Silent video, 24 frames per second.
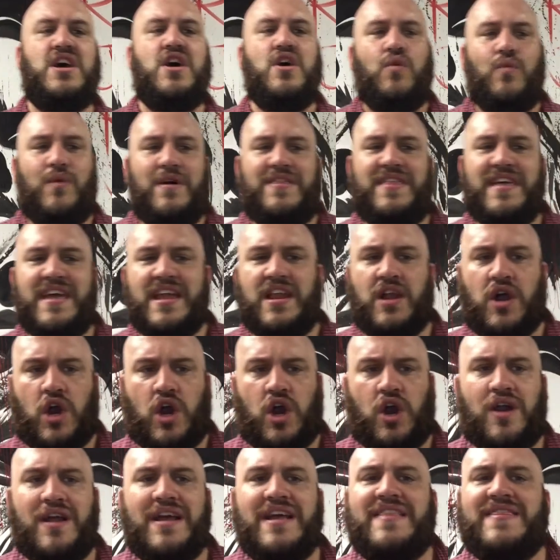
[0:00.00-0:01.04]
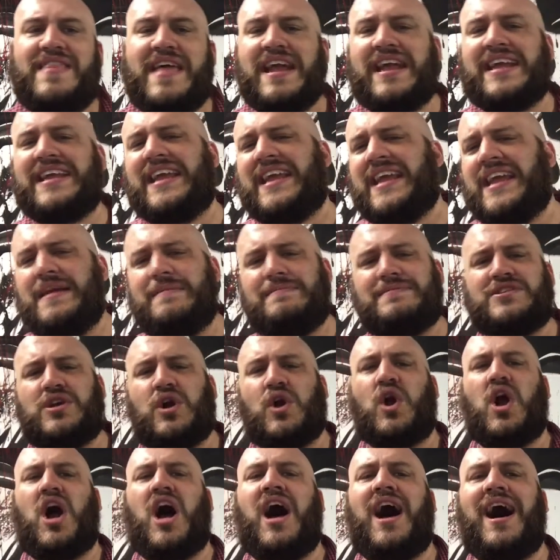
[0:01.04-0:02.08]
within her that keeps her
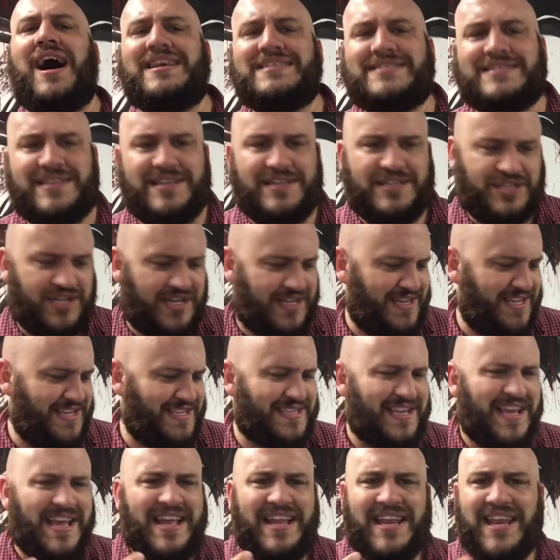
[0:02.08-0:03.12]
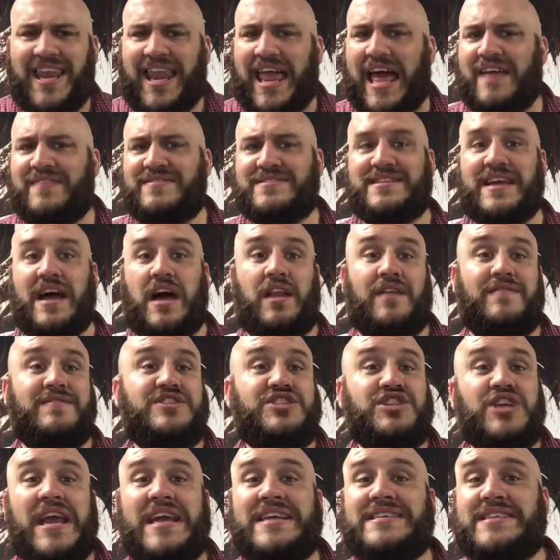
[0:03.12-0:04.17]
hostage in this lifestyle of
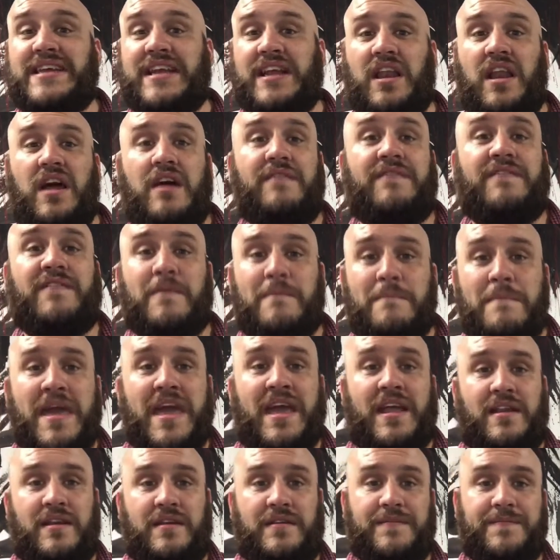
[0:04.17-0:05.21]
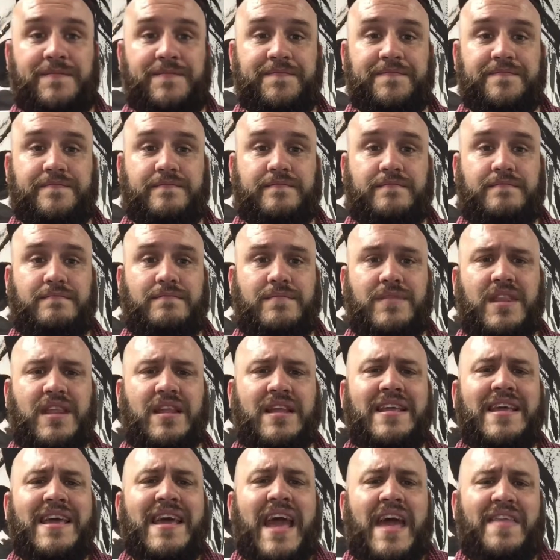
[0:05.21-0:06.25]
chasing love from men.
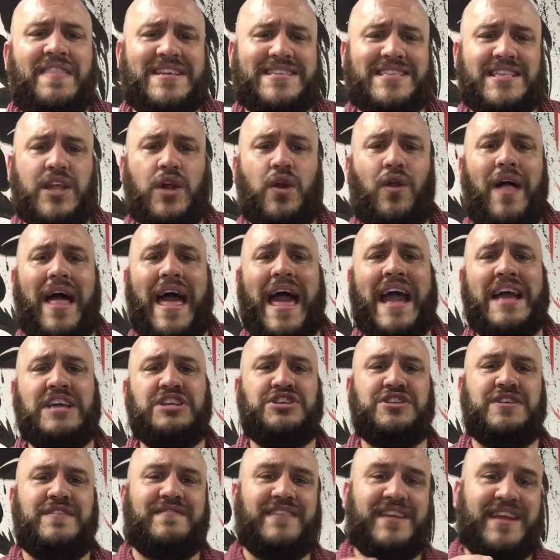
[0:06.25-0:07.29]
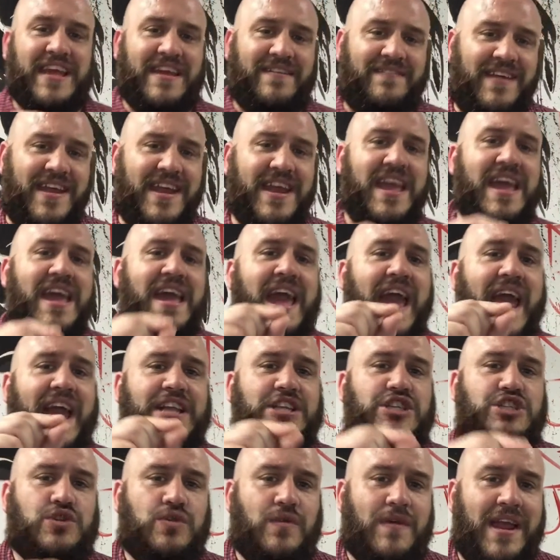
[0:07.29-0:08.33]
And this little action of giving a
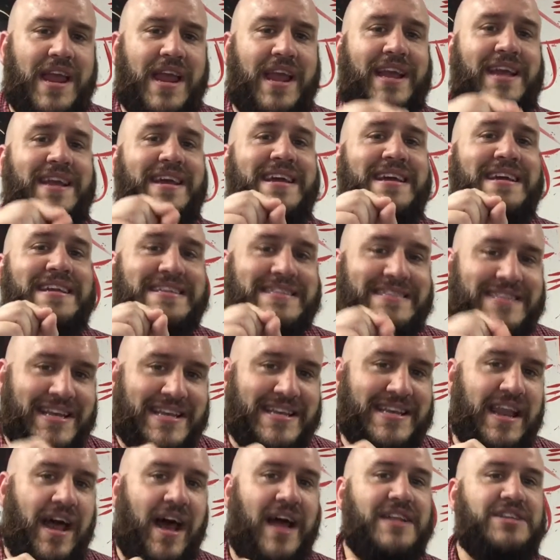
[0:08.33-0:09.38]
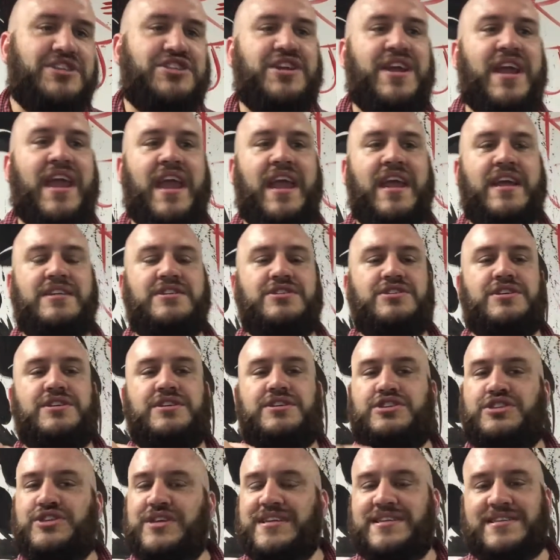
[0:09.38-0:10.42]
drink did not change
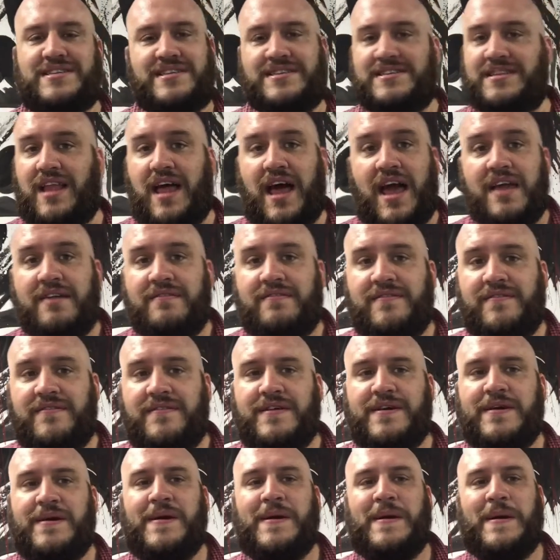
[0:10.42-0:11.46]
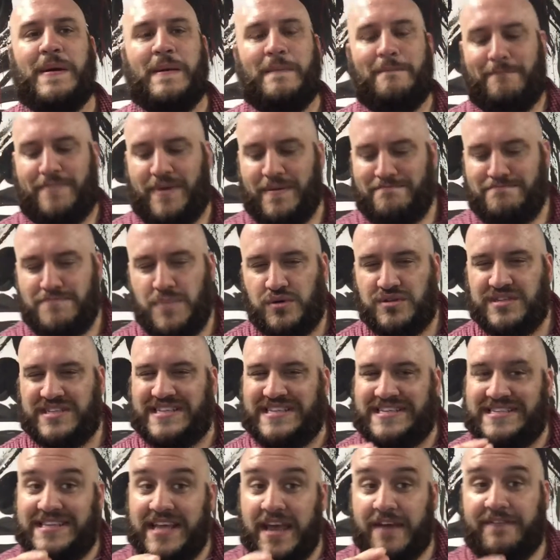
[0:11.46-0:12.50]
Jesus' life, but
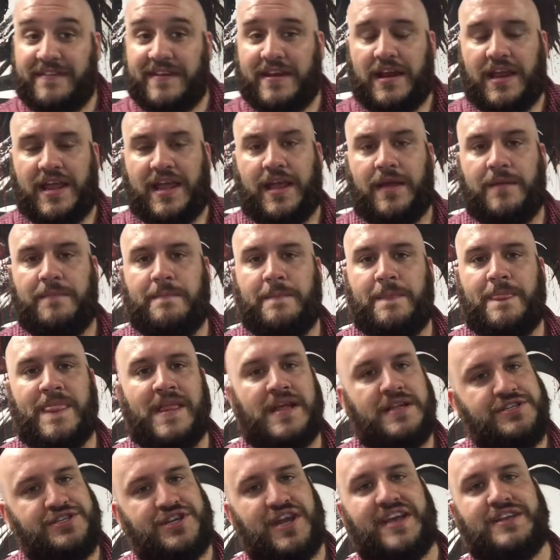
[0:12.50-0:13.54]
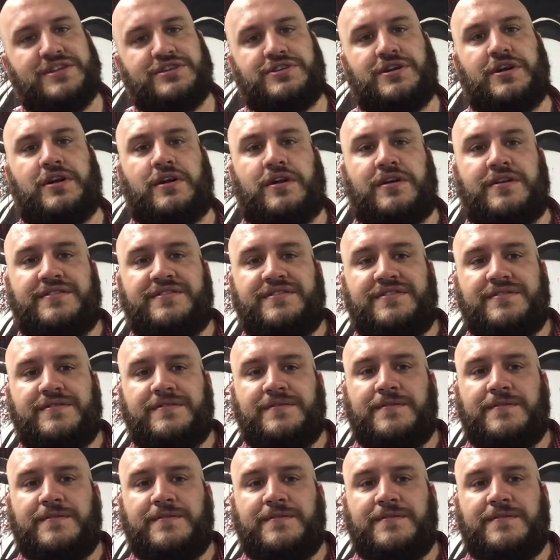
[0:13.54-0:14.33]
most definitely changed hers.